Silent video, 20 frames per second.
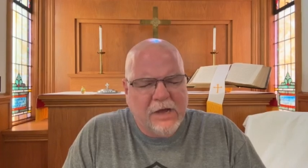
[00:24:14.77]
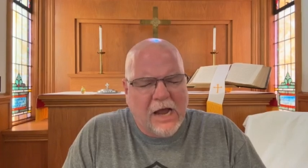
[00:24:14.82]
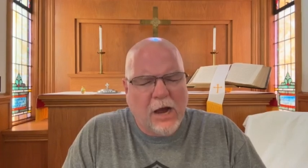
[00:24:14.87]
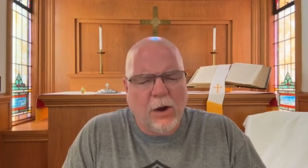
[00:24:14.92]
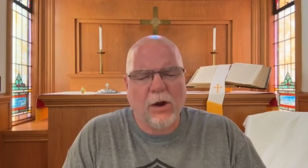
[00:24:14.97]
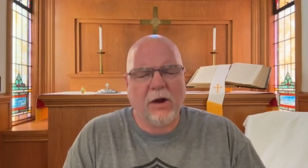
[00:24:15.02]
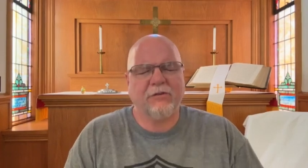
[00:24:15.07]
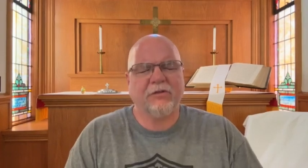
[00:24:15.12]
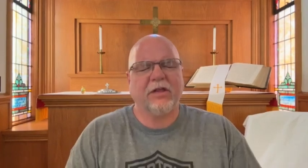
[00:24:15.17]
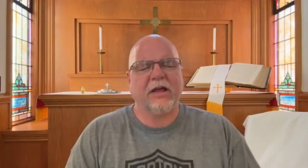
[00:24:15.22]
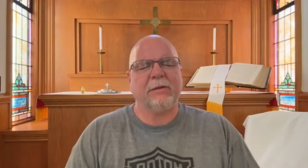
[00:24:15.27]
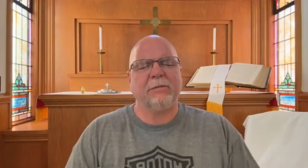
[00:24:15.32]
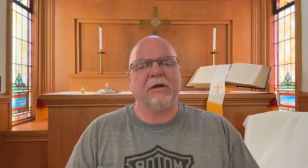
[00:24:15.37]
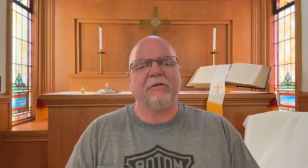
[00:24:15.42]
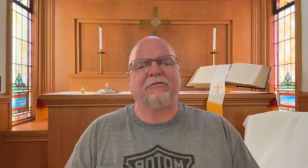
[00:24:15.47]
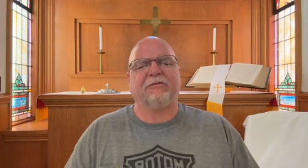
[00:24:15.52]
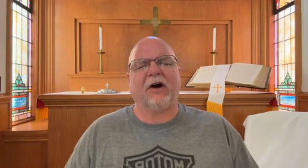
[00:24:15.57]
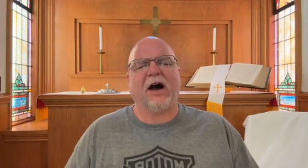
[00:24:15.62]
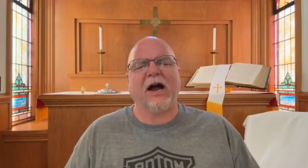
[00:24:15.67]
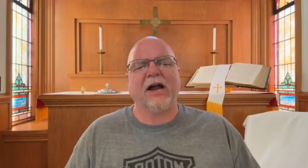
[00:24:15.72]
However, they
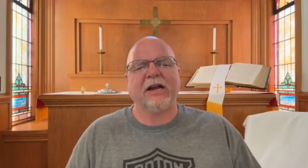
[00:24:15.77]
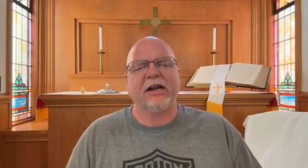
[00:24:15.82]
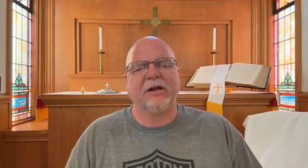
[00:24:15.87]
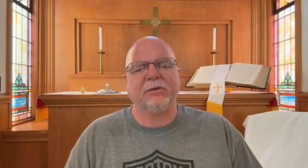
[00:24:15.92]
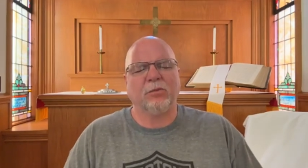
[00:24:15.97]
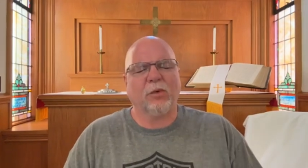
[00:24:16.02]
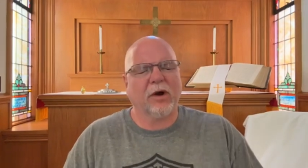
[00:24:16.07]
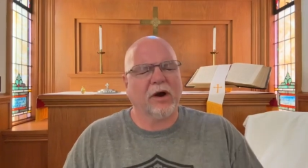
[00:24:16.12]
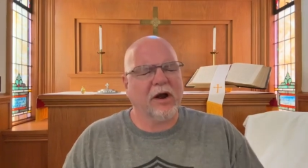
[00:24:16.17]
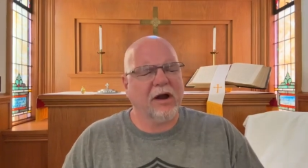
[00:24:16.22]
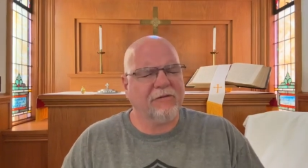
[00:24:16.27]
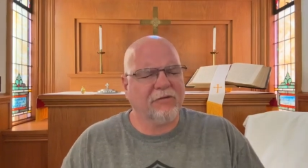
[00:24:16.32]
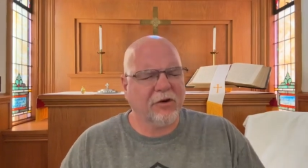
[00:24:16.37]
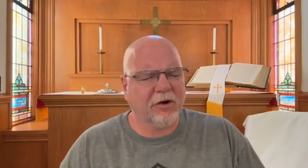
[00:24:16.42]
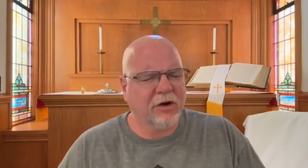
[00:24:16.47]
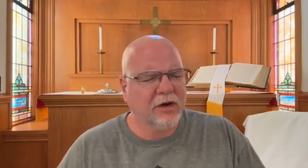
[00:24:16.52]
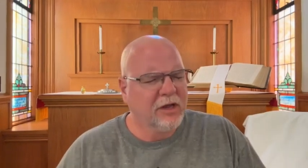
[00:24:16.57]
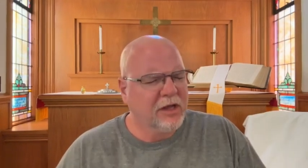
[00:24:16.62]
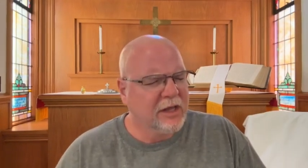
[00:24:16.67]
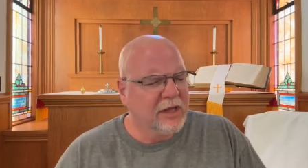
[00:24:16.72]
may find it,
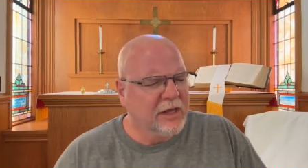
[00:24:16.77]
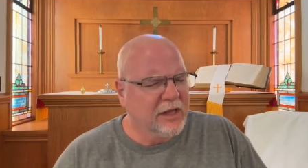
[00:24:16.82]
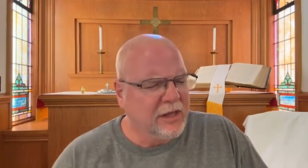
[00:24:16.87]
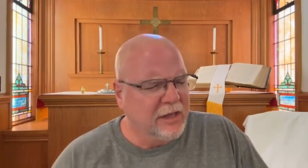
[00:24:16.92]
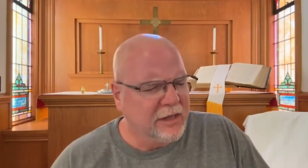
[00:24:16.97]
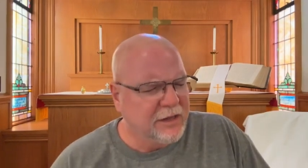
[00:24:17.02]
wherever